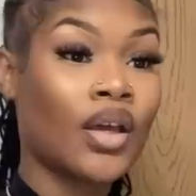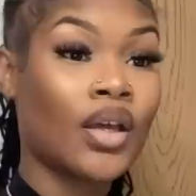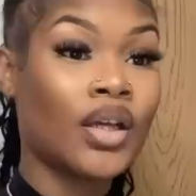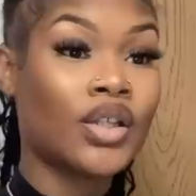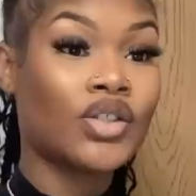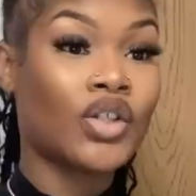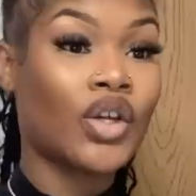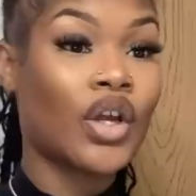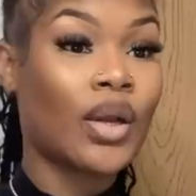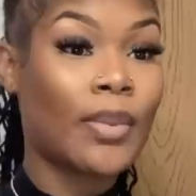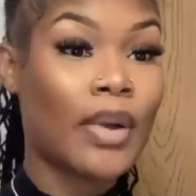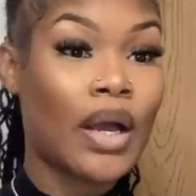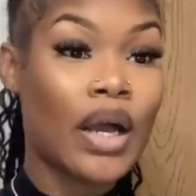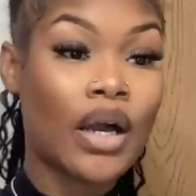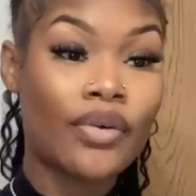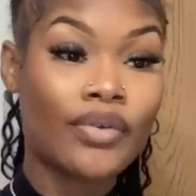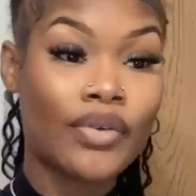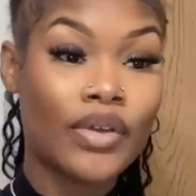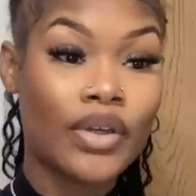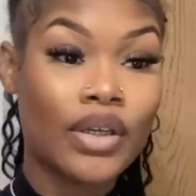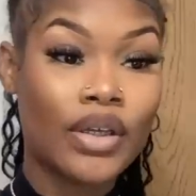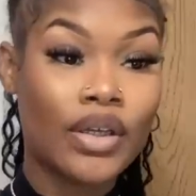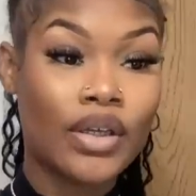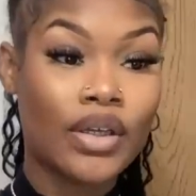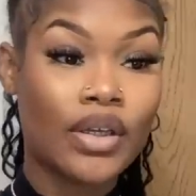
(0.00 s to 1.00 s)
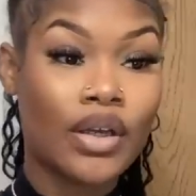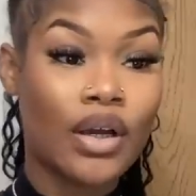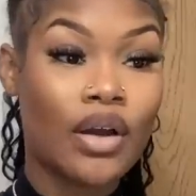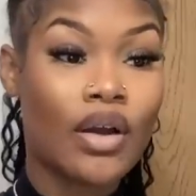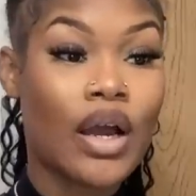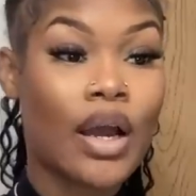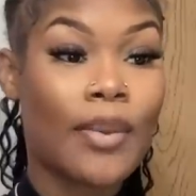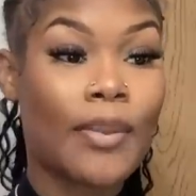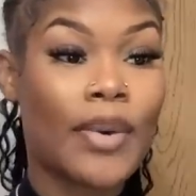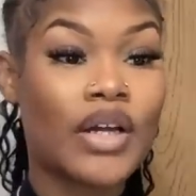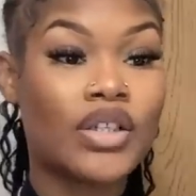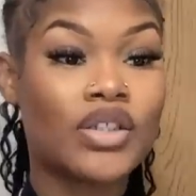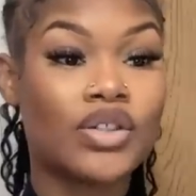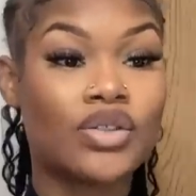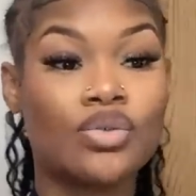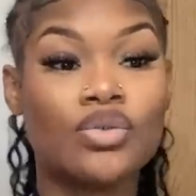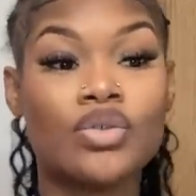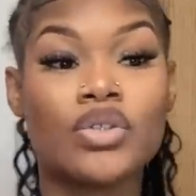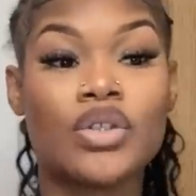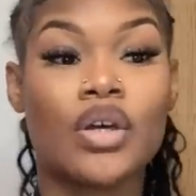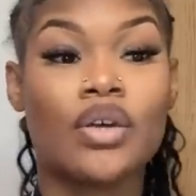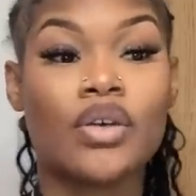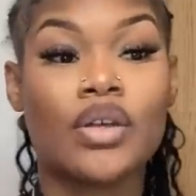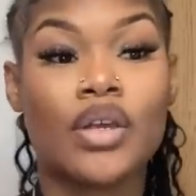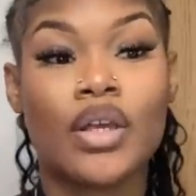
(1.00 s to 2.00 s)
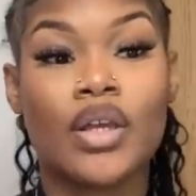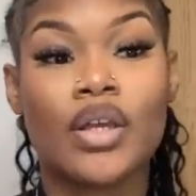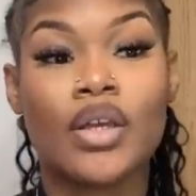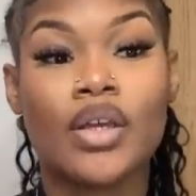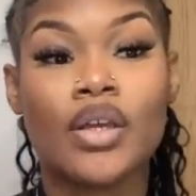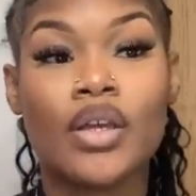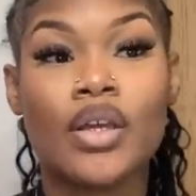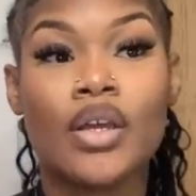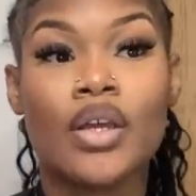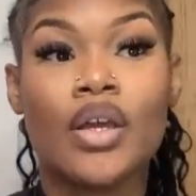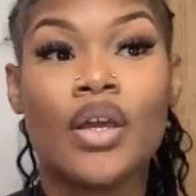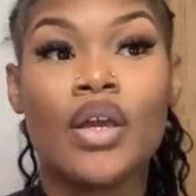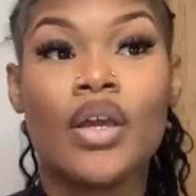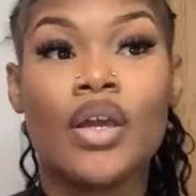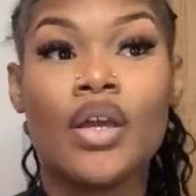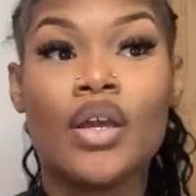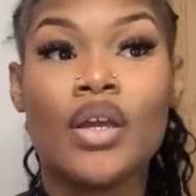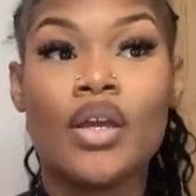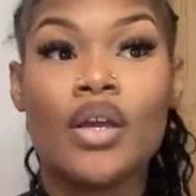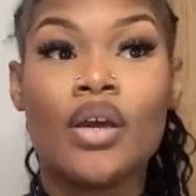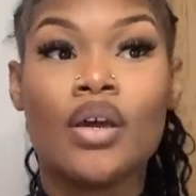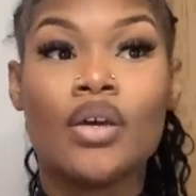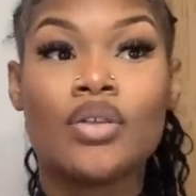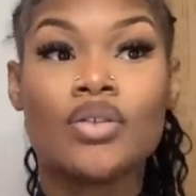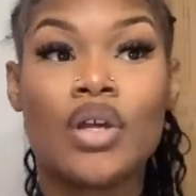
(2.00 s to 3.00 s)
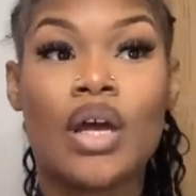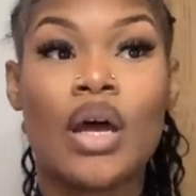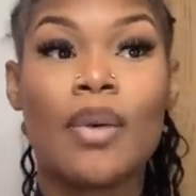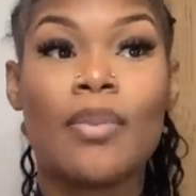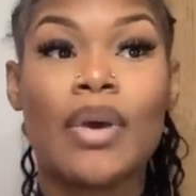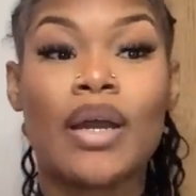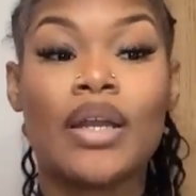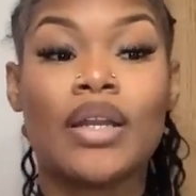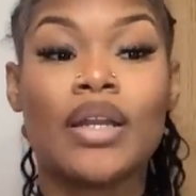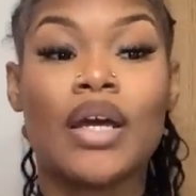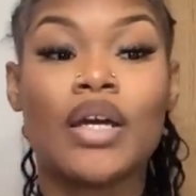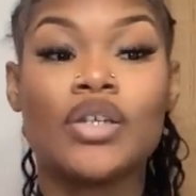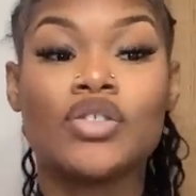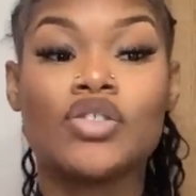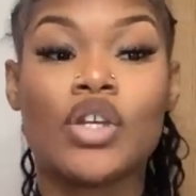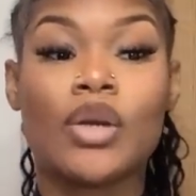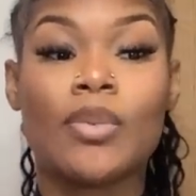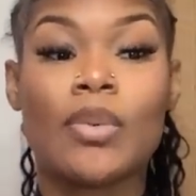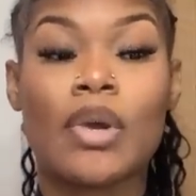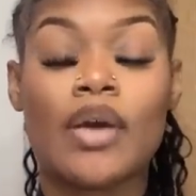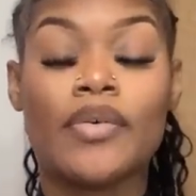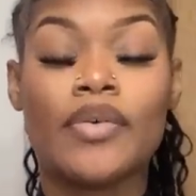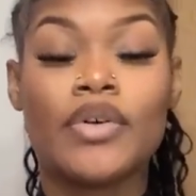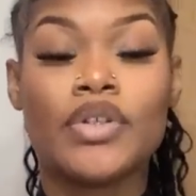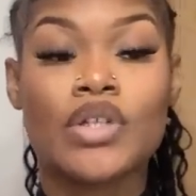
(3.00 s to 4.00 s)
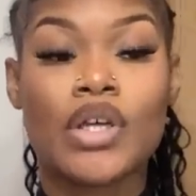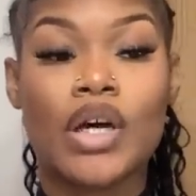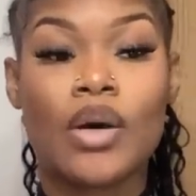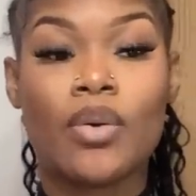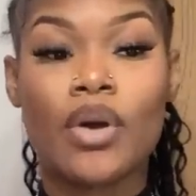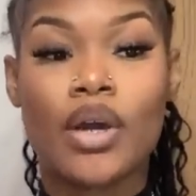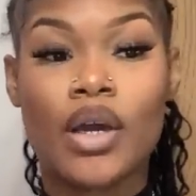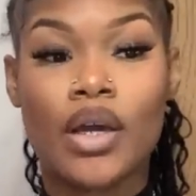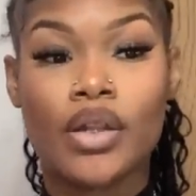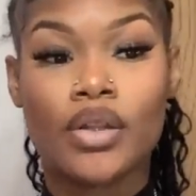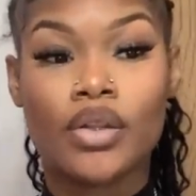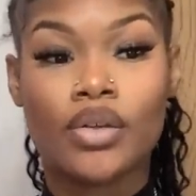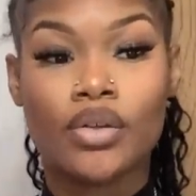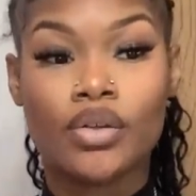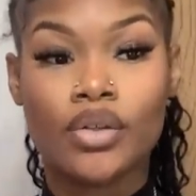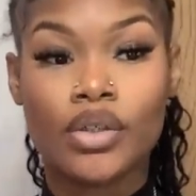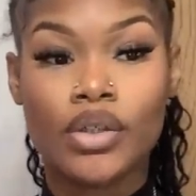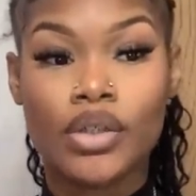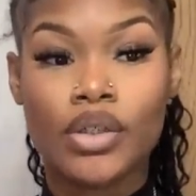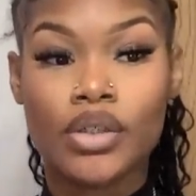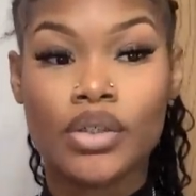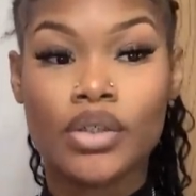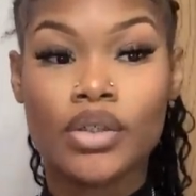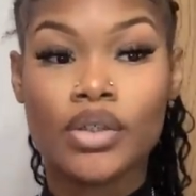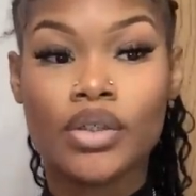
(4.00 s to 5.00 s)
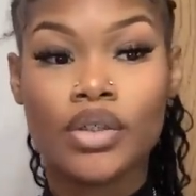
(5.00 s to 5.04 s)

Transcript: Show my outfit. I don't got my shoes on yet, so I might not show my outfit until I walk out the door.